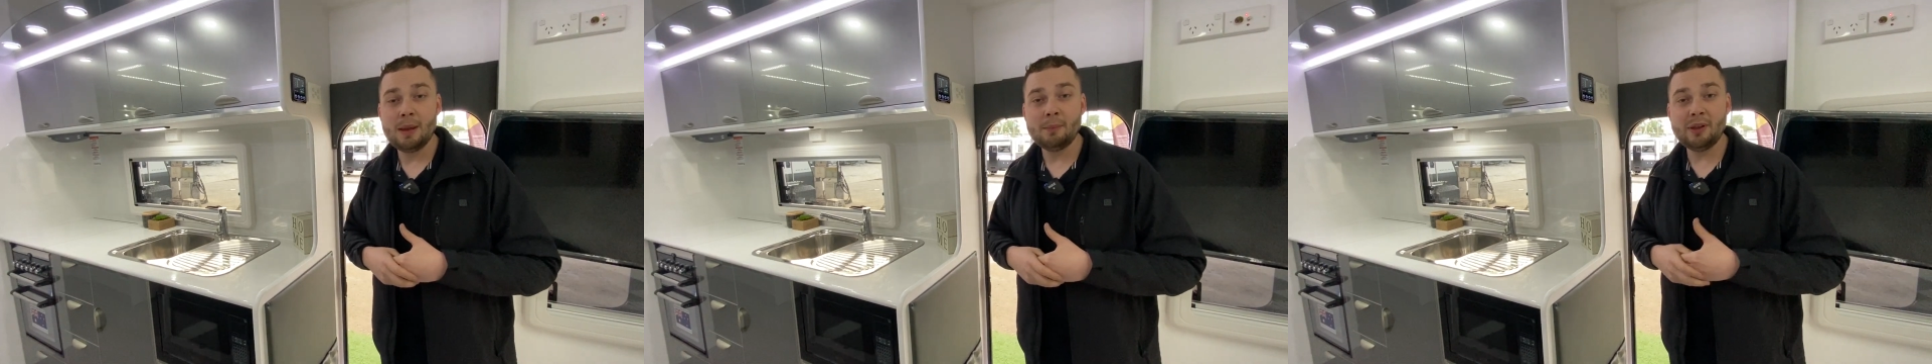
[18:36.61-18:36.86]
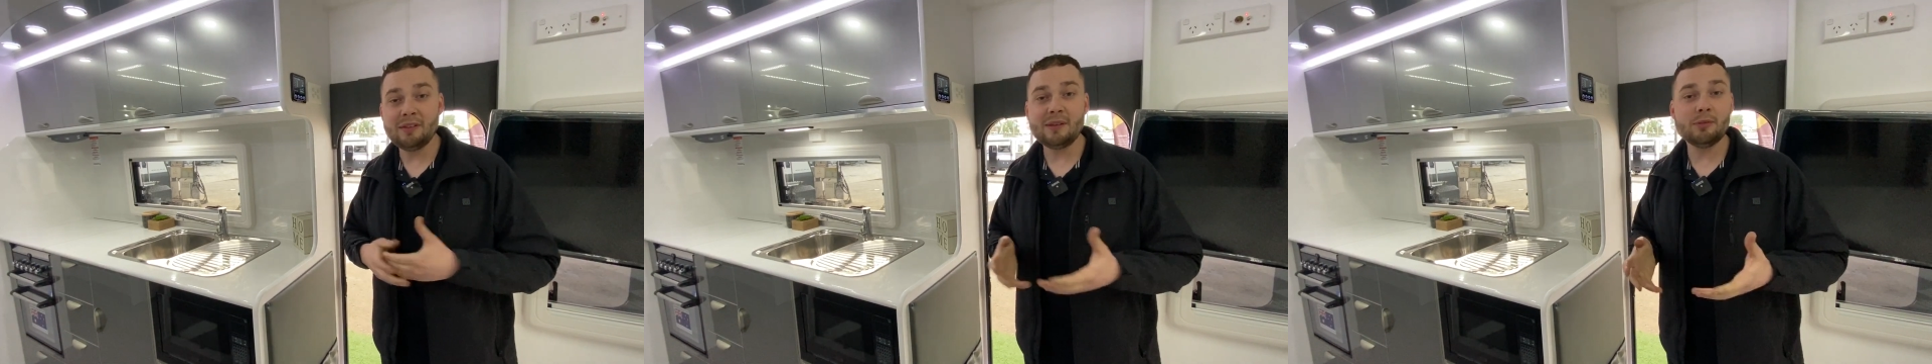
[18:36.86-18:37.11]

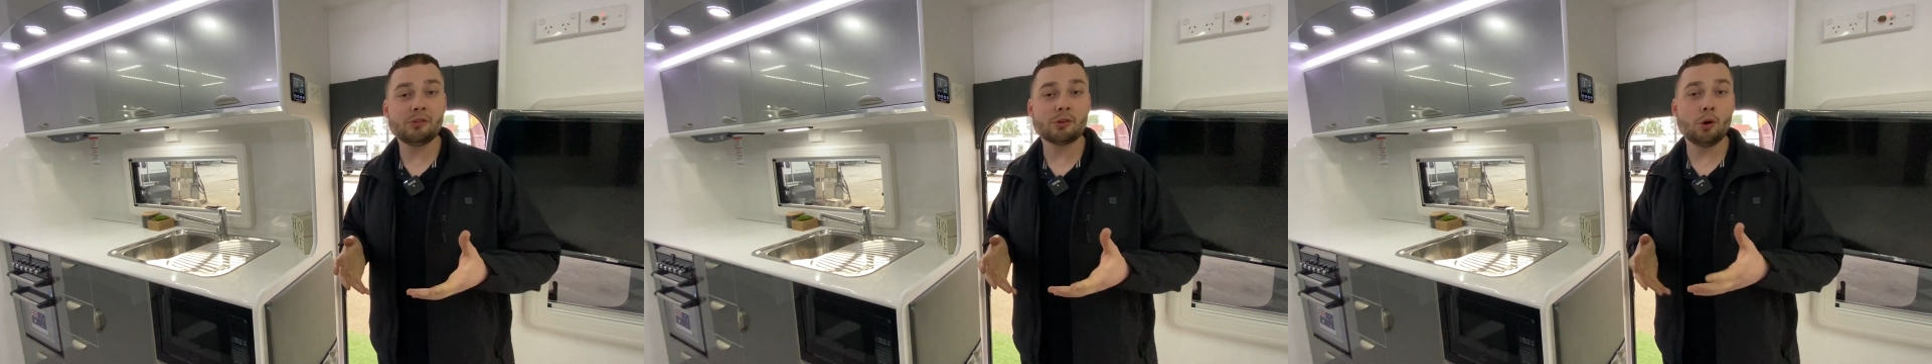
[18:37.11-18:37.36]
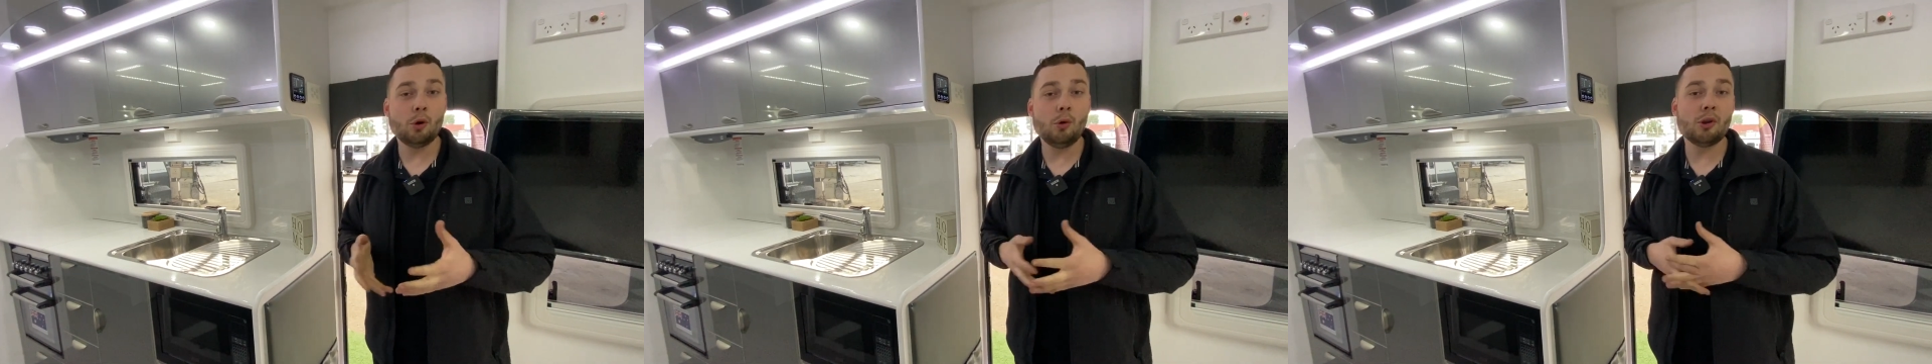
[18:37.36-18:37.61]
Please give us a
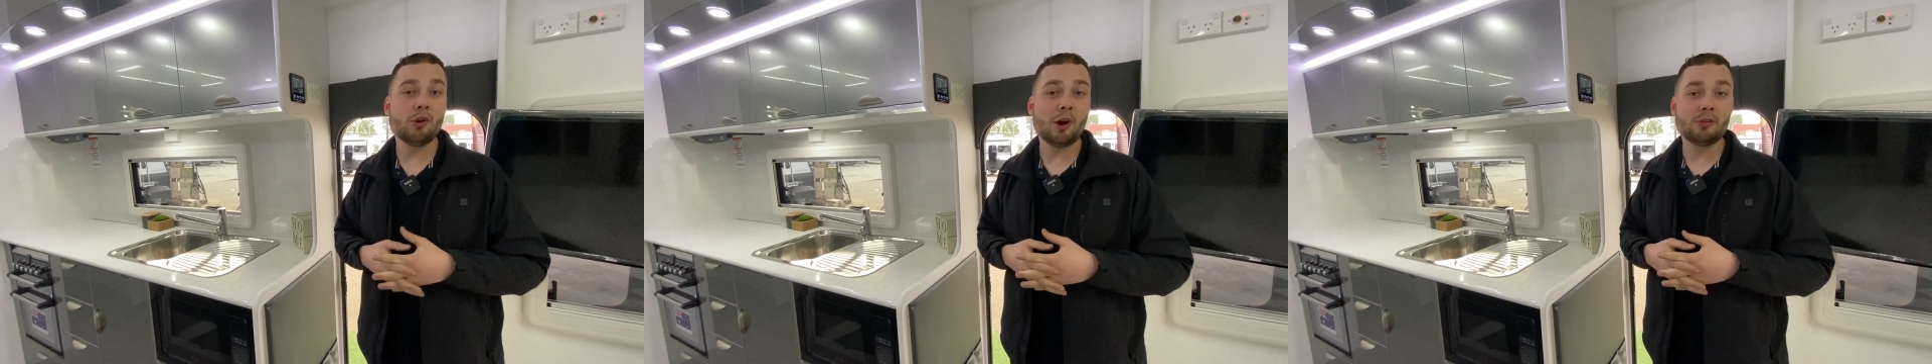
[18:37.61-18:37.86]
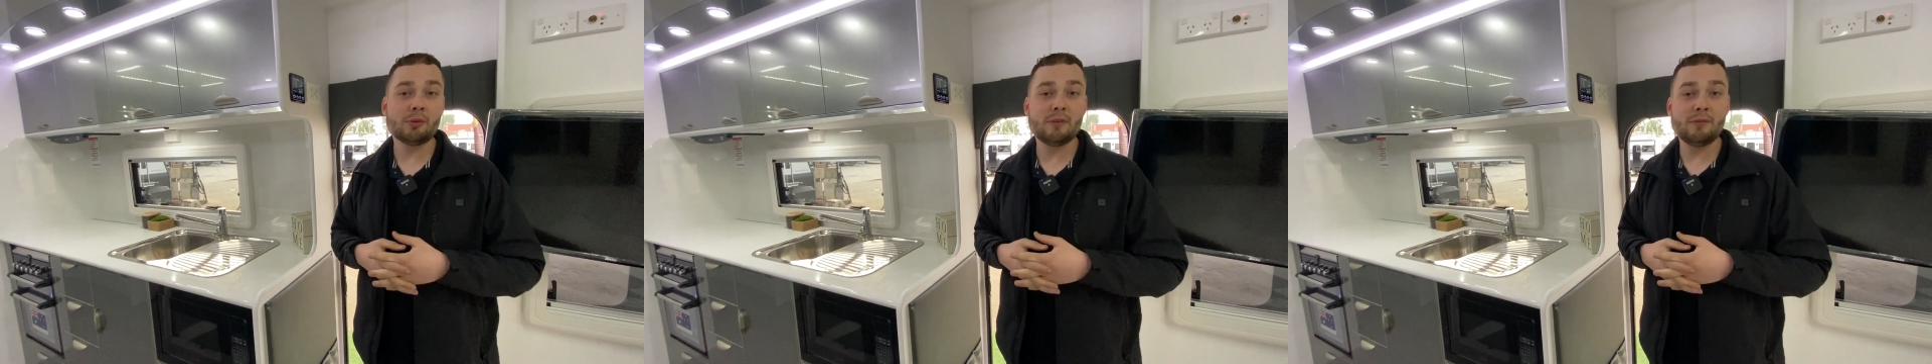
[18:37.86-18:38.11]
call on
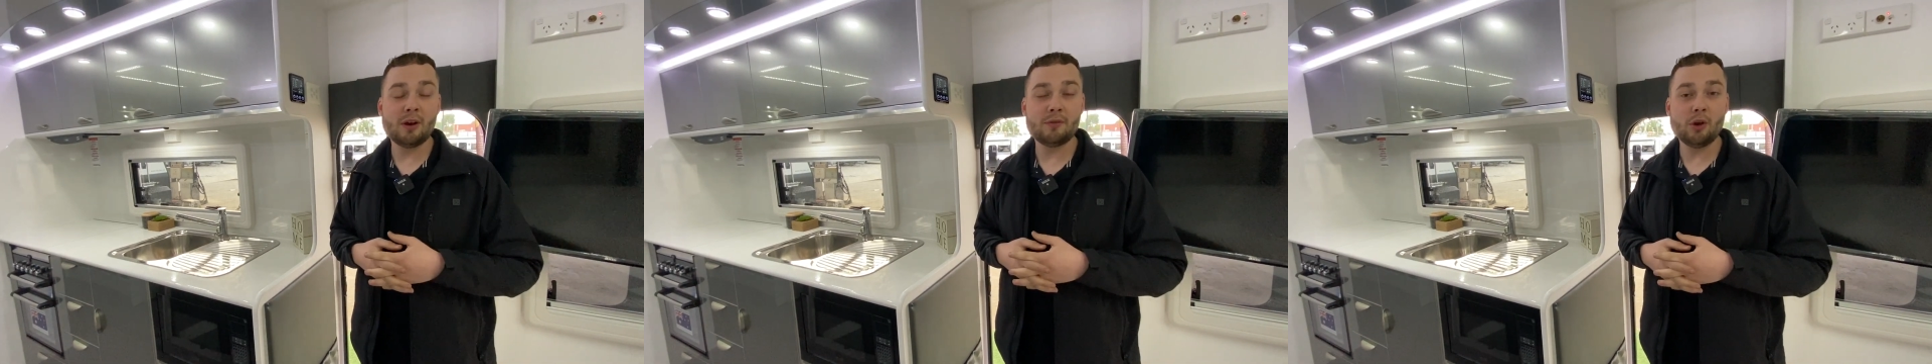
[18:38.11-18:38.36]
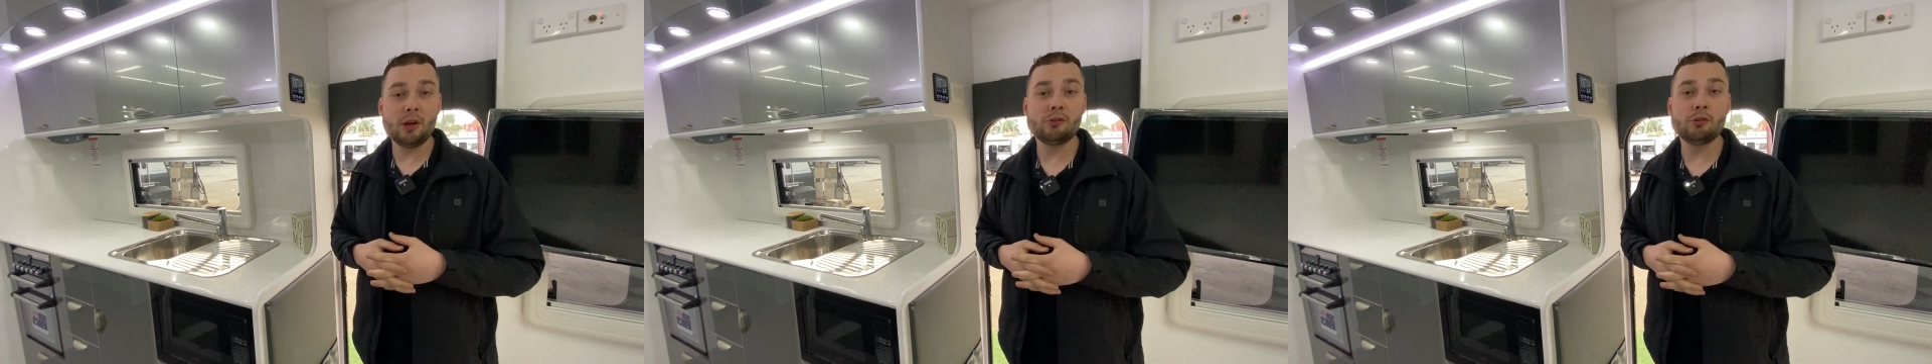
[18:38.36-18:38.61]

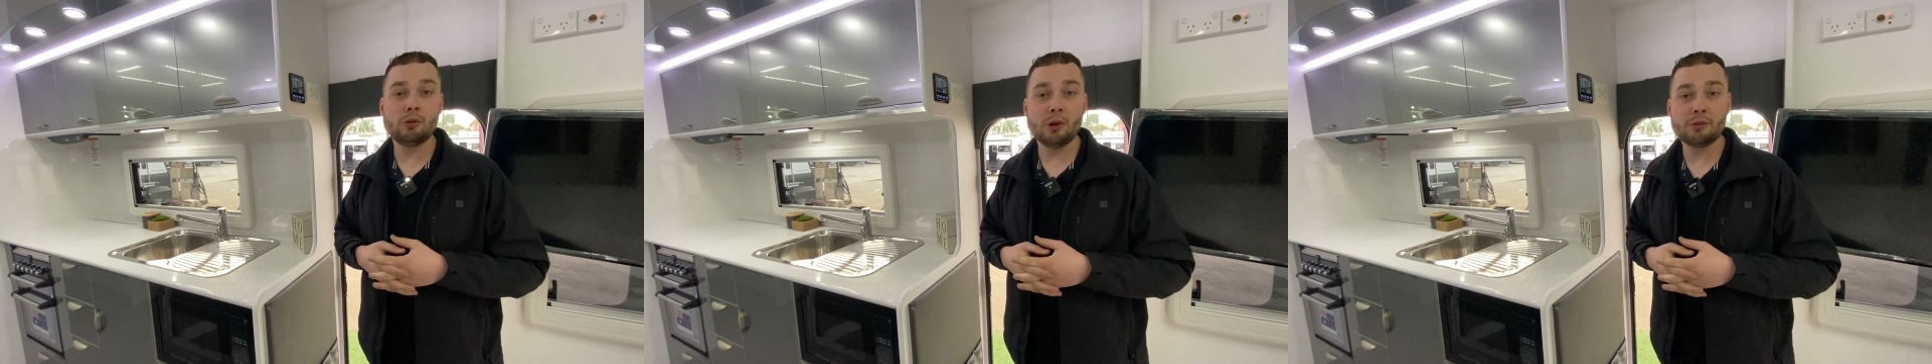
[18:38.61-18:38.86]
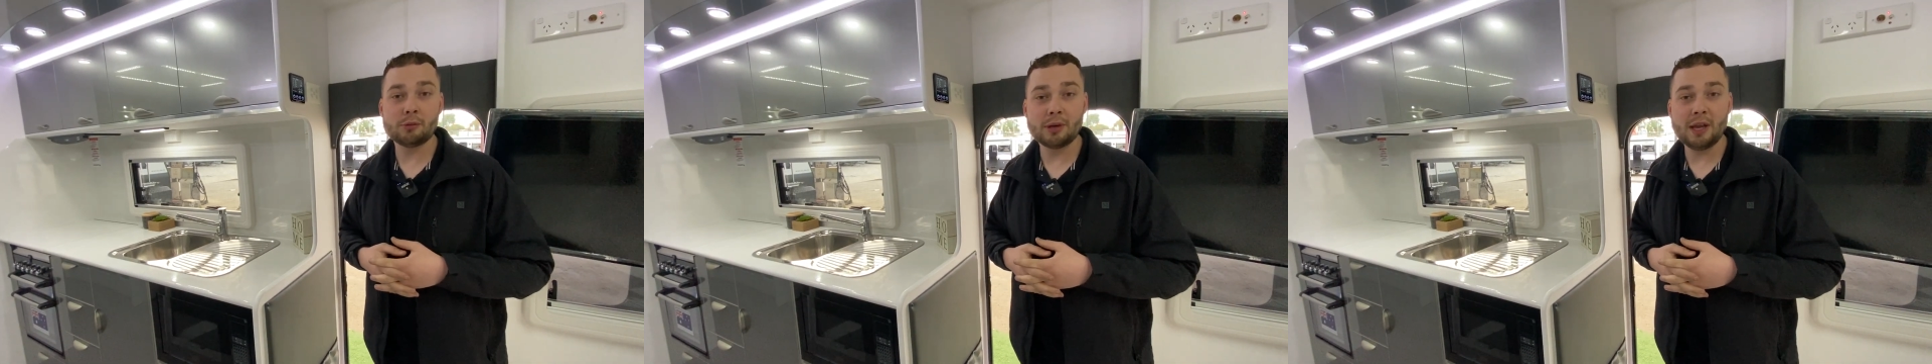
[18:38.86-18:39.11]
9359
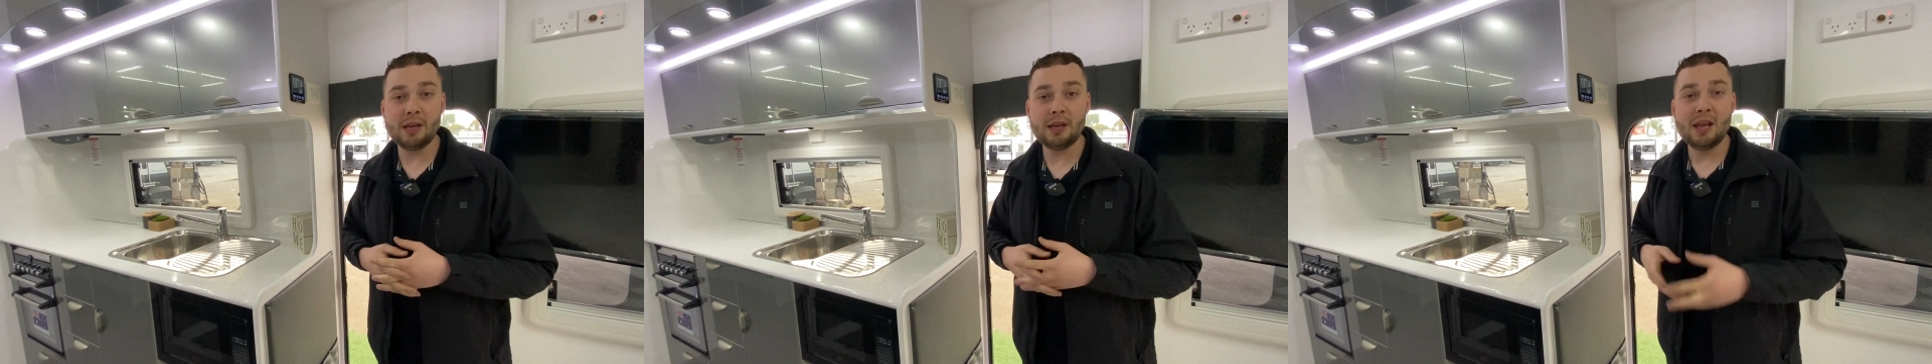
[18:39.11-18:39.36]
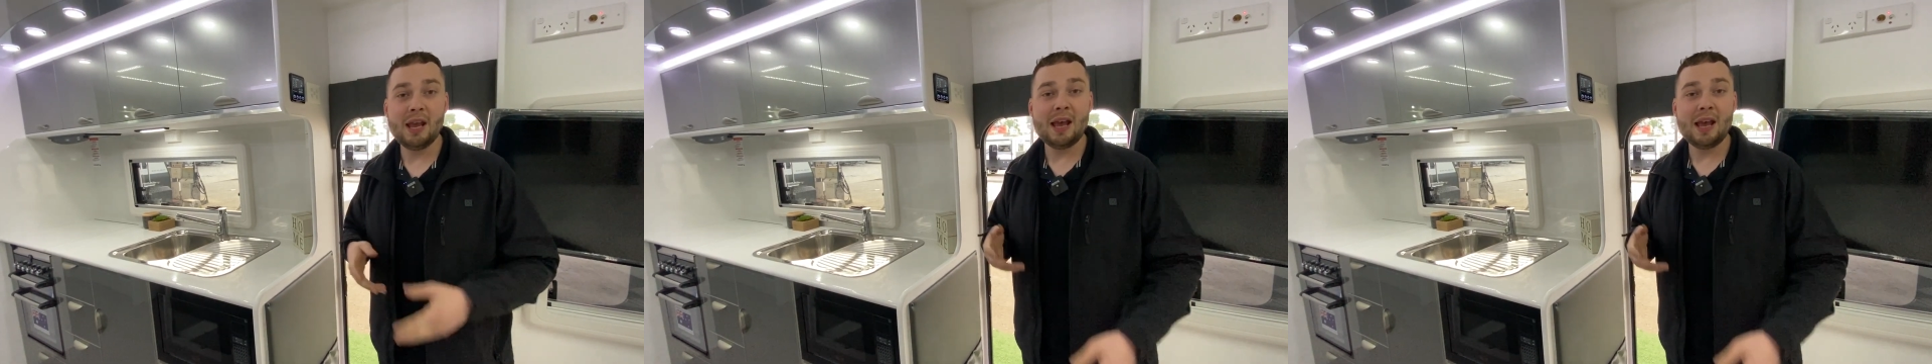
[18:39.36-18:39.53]
2938,